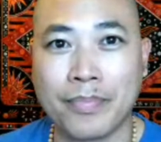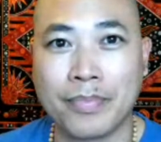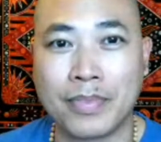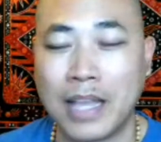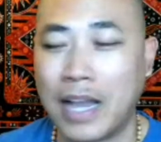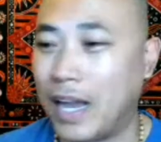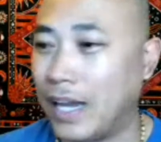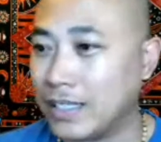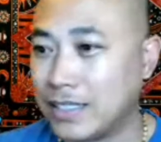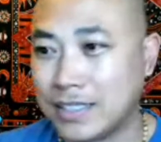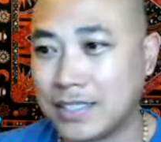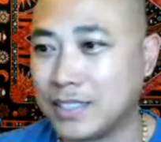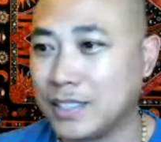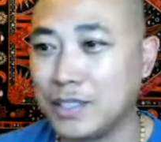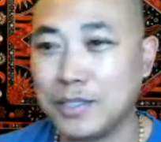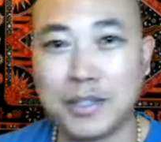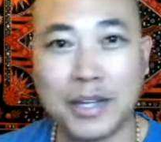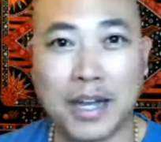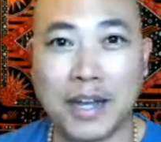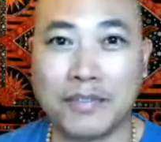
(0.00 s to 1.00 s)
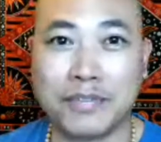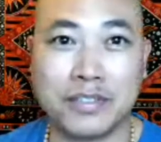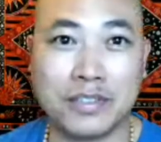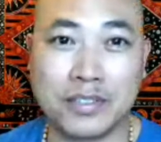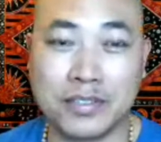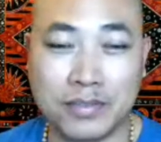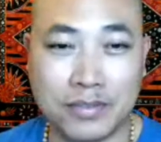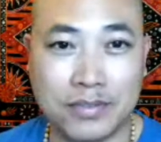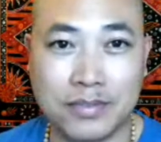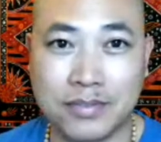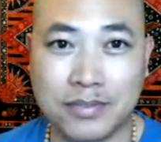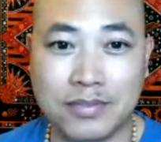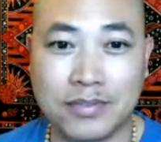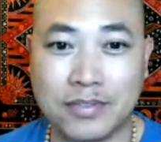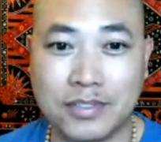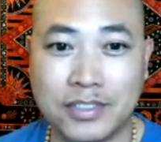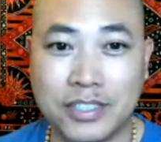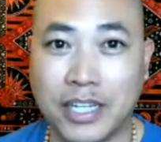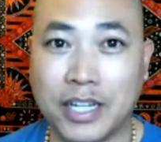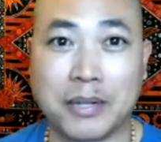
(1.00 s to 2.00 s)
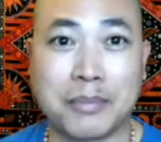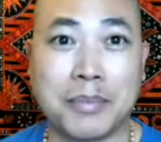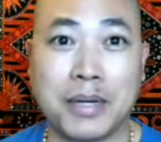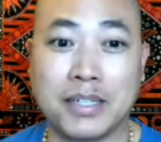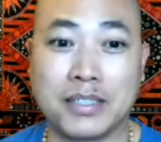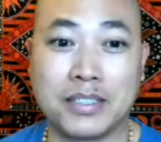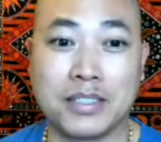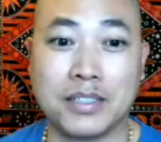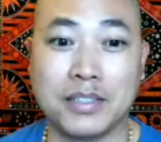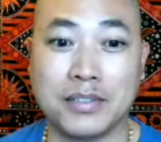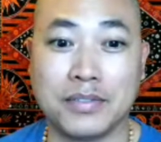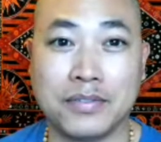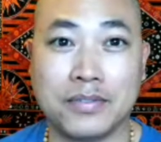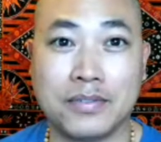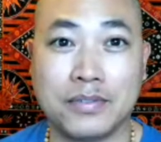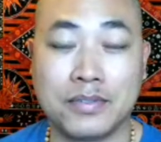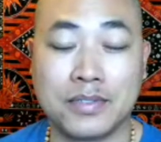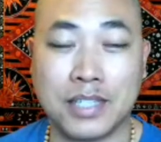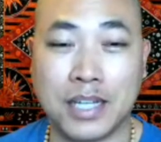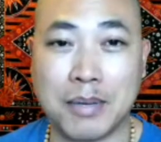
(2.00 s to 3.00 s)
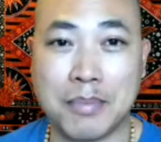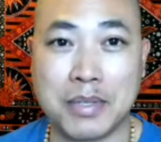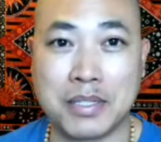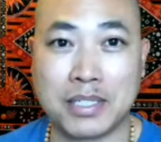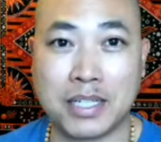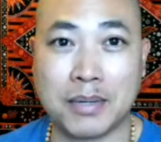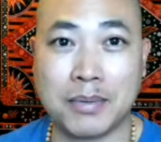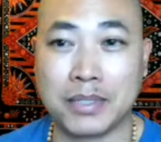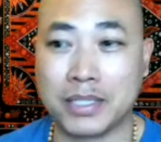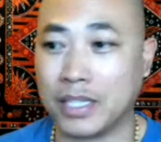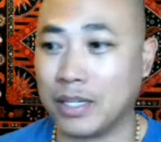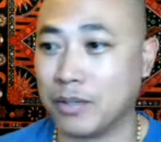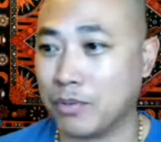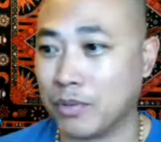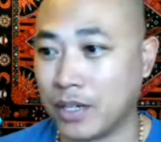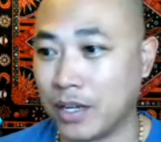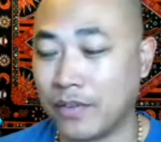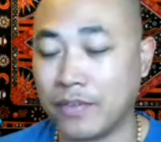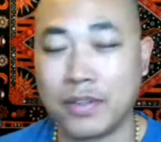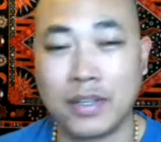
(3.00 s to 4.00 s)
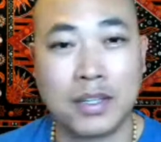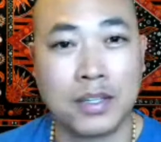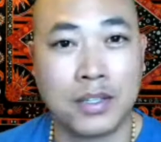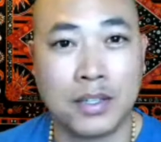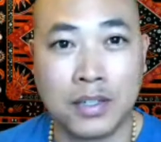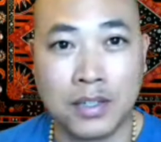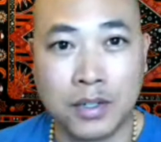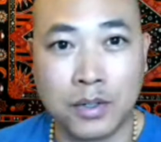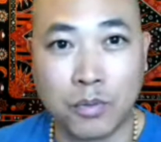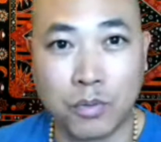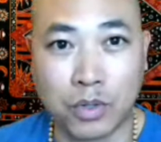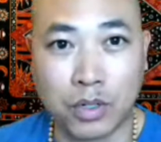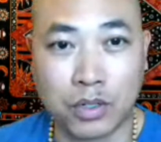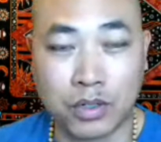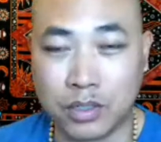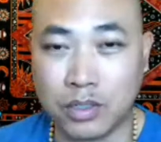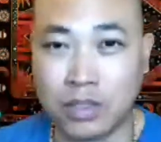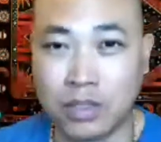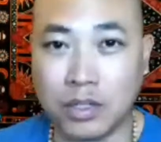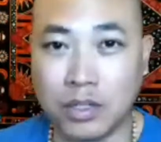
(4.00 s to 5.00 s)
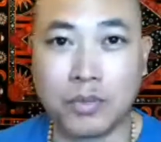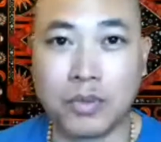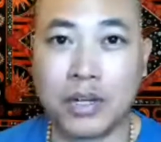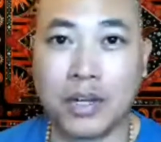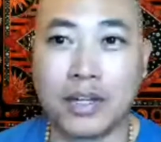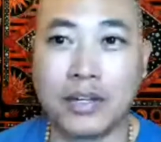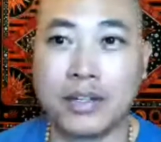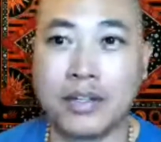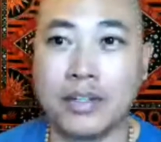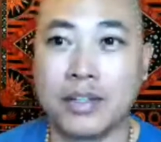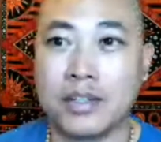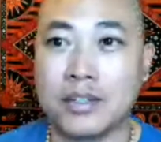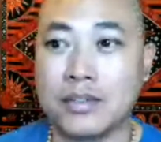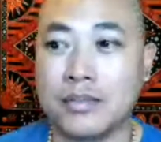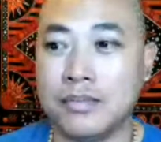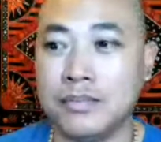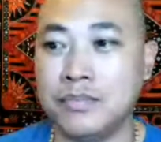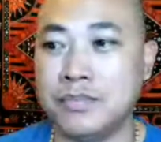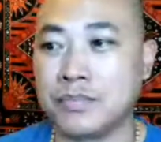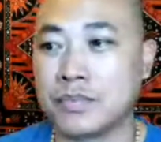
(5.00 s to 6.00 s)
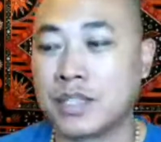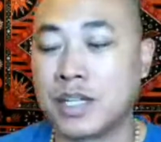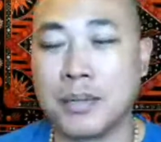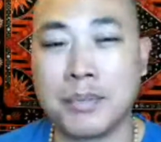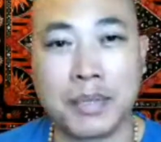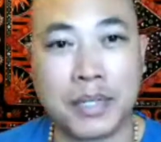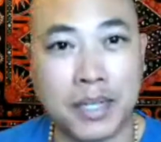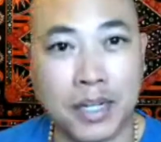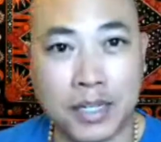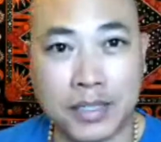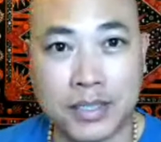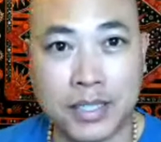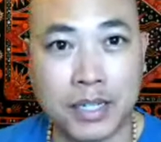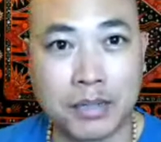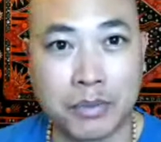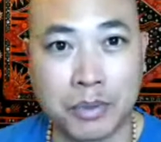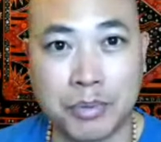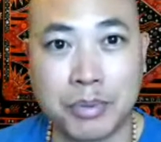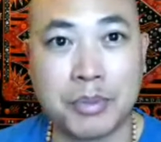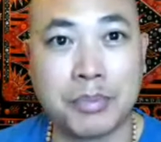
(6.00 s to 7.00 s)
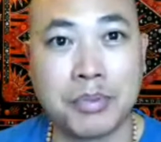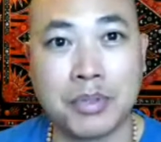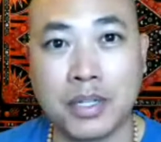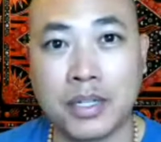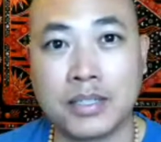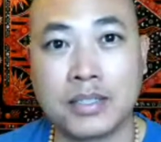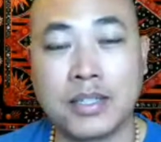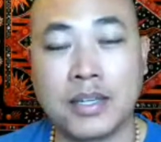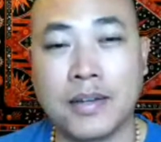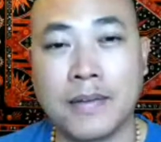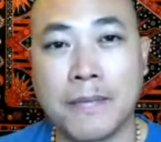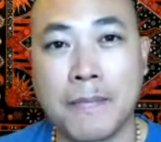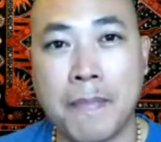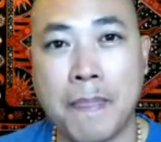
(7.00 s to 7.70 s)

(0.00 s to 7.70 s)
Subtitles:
I still have to check myself time and time again when I work, when I come in contact with people like that.